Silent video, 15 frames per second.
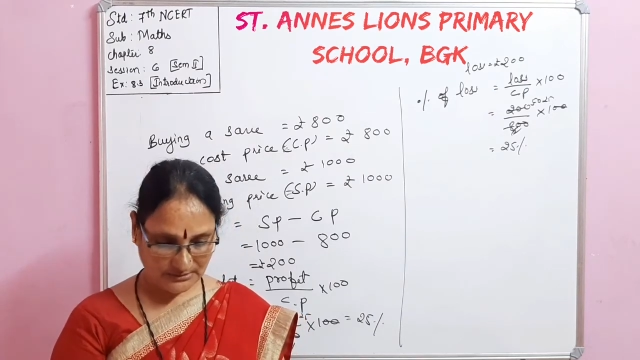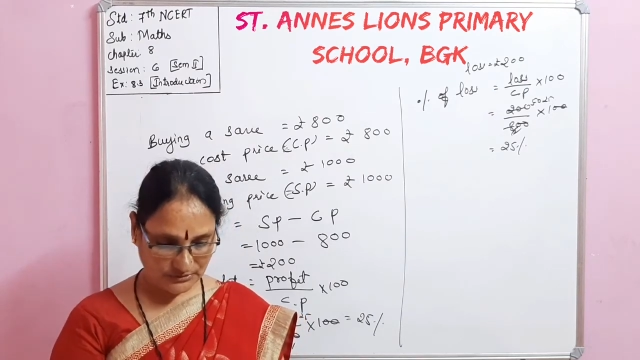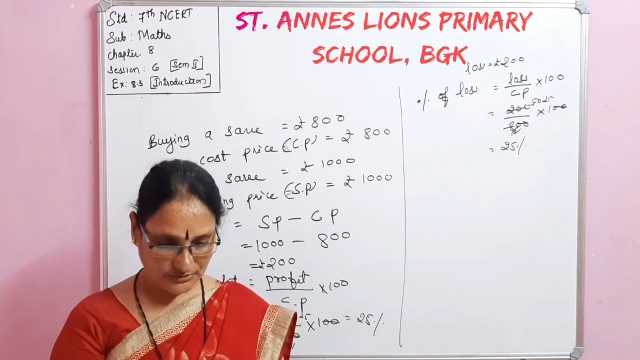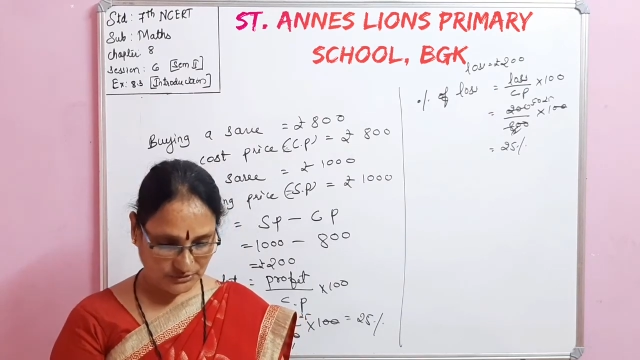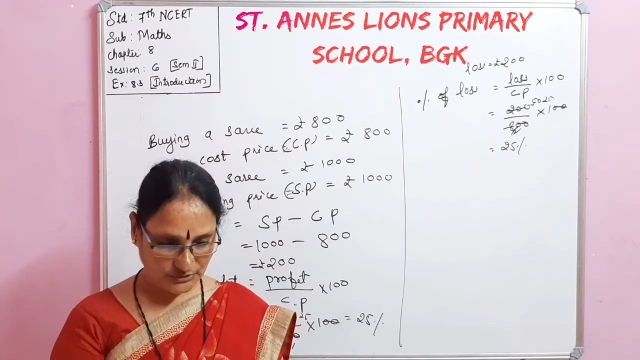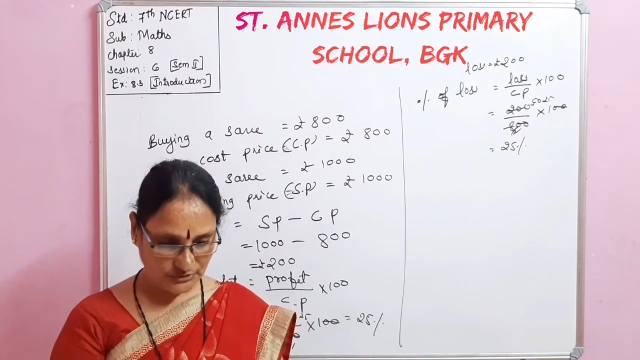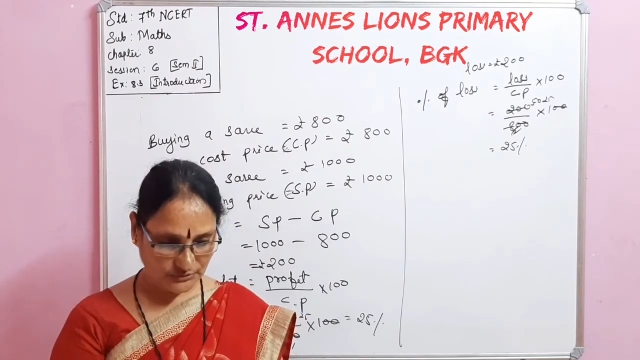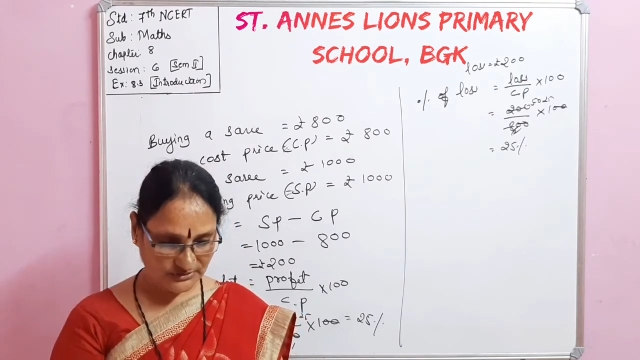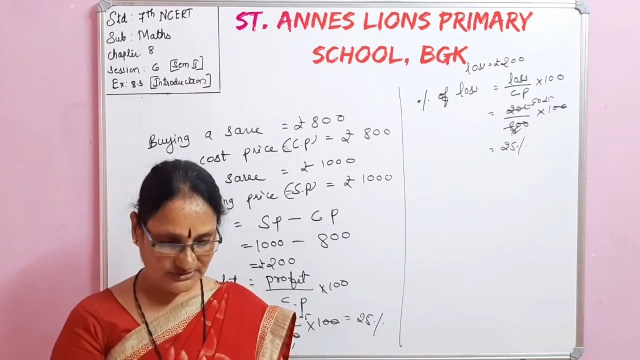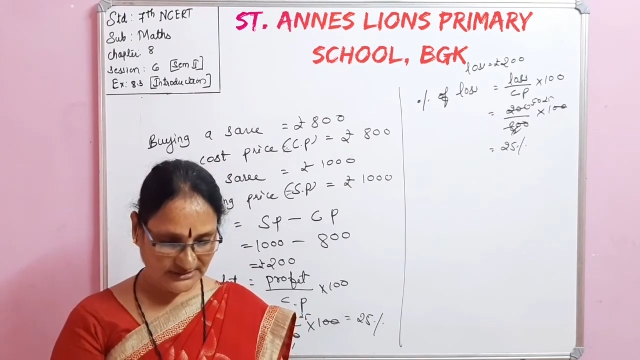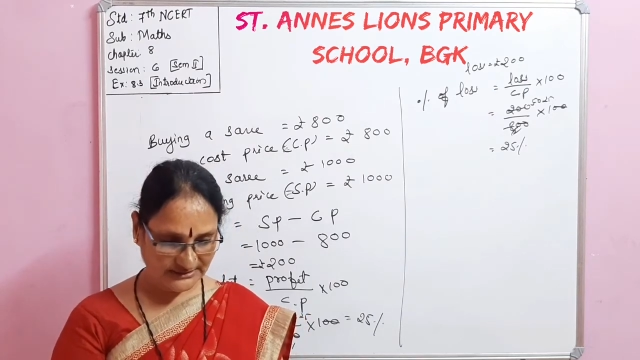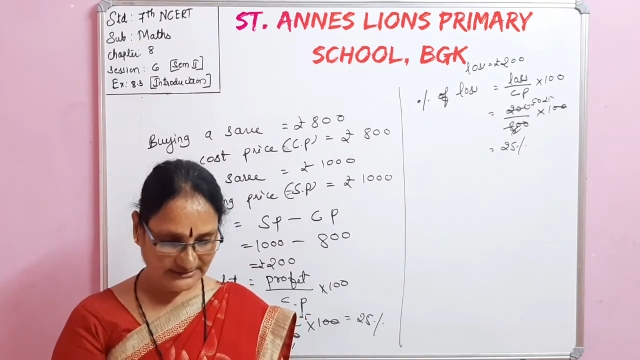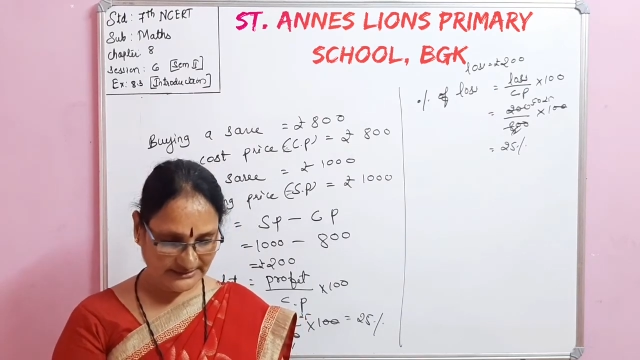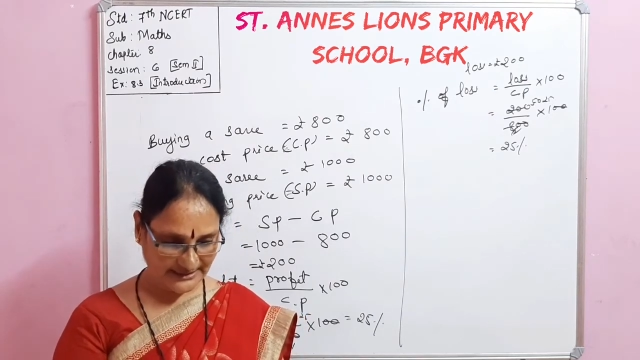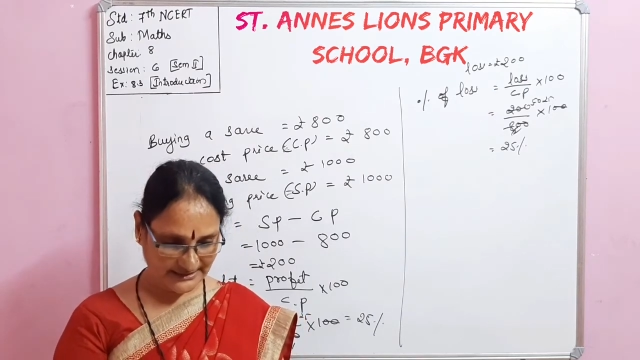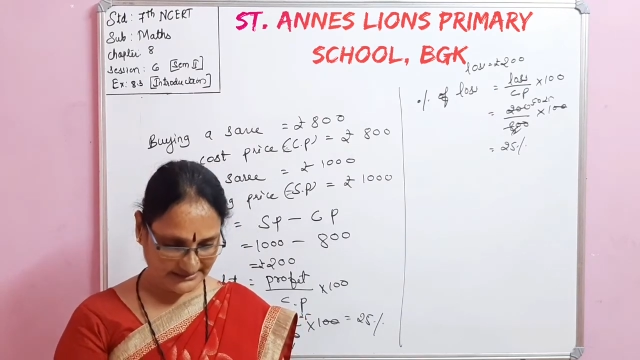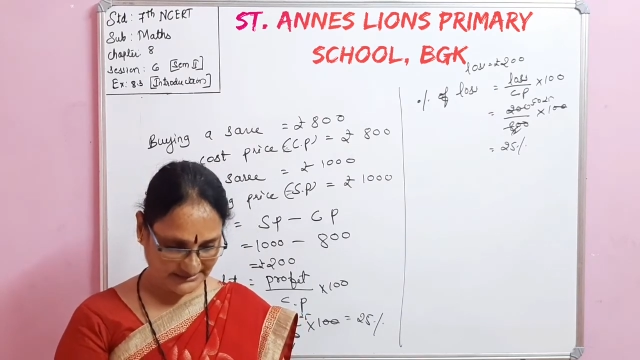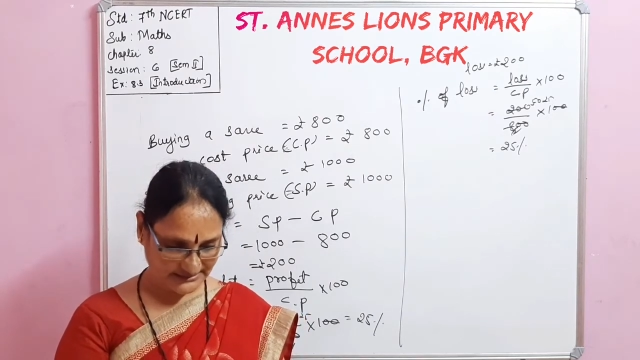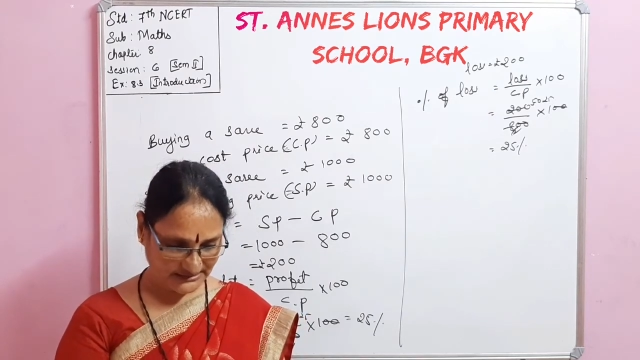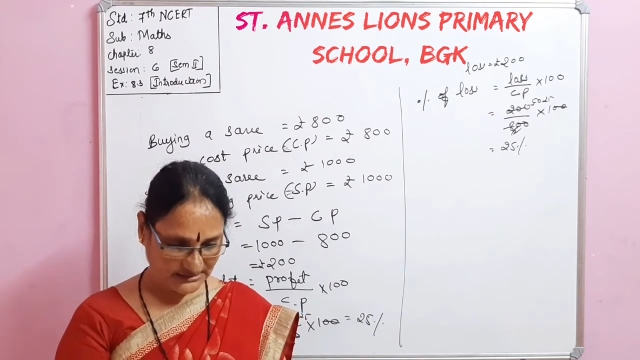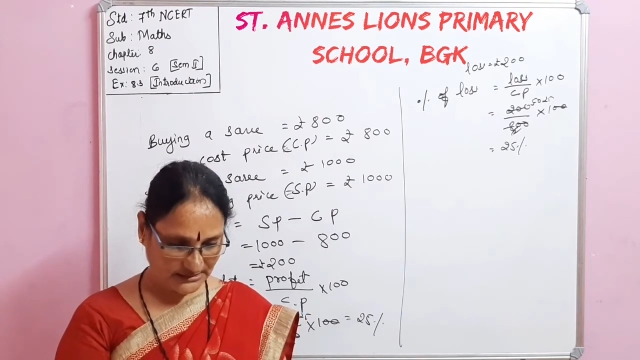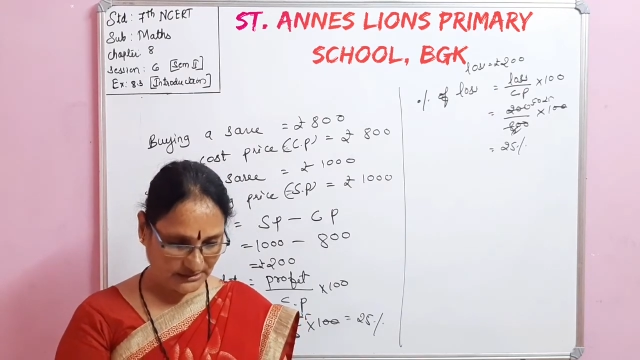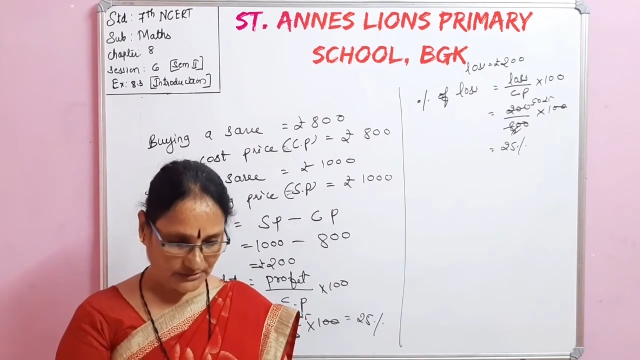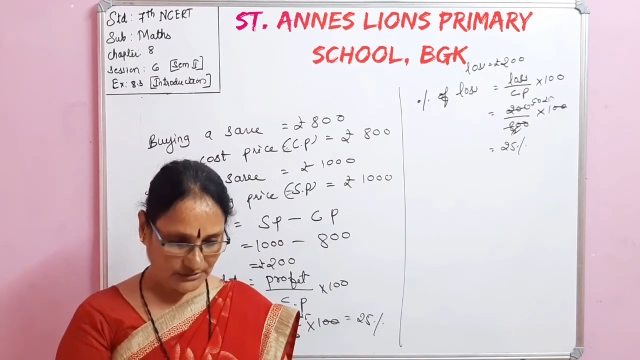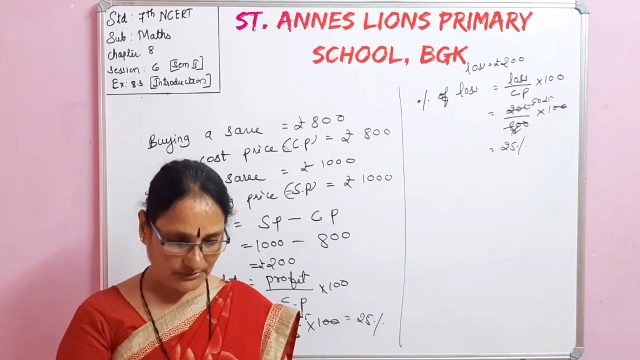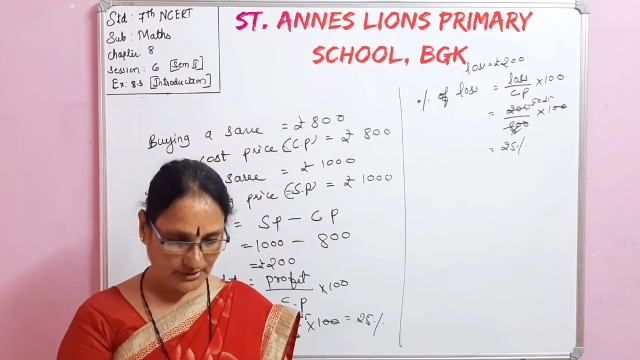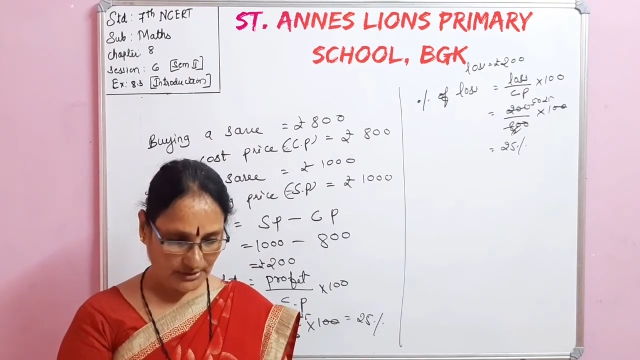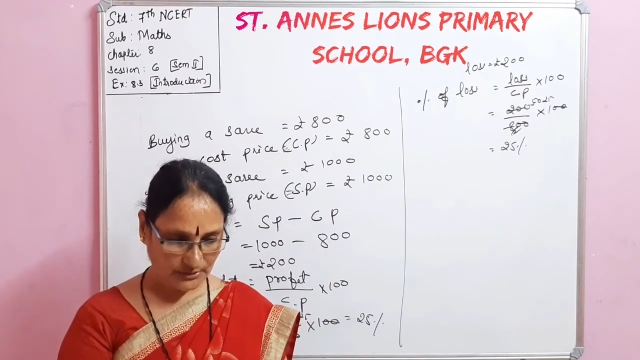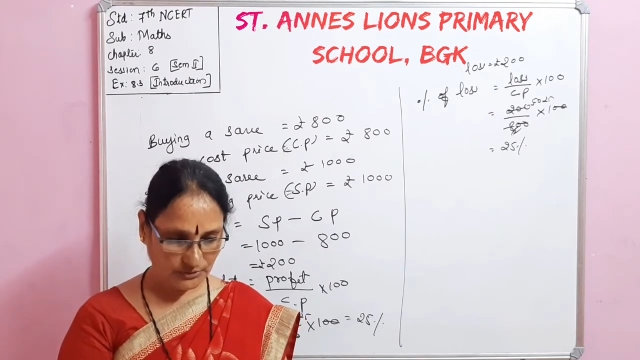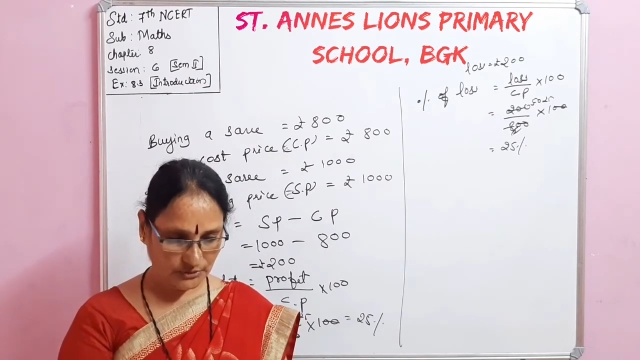So using that you
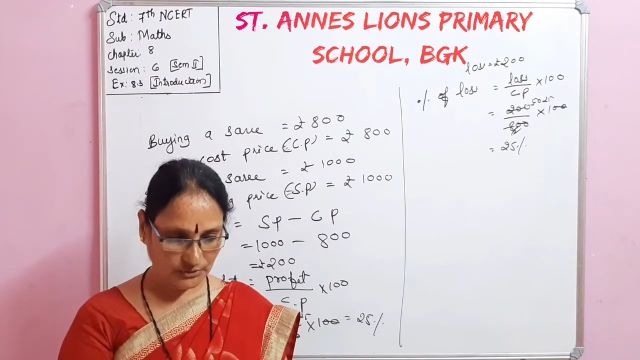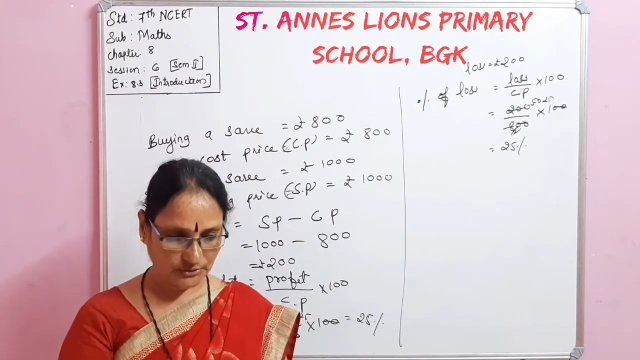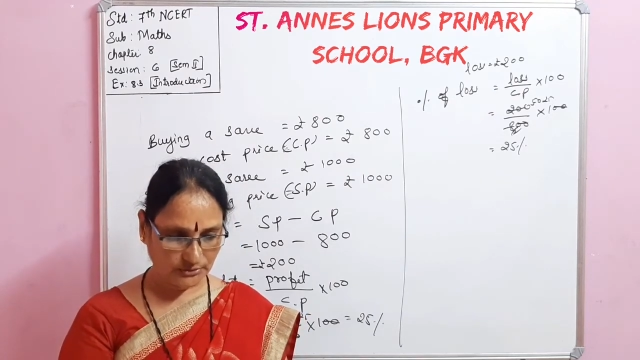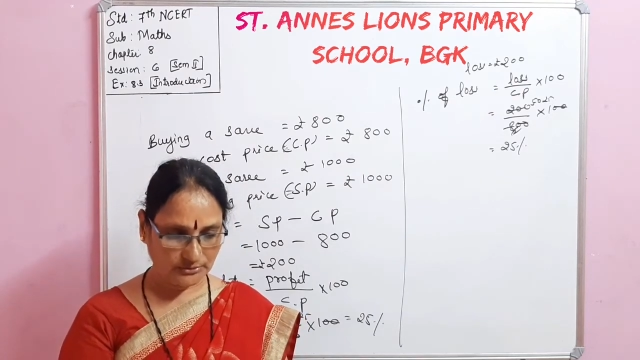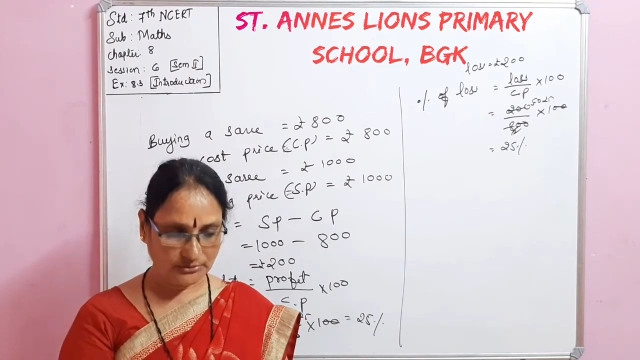have to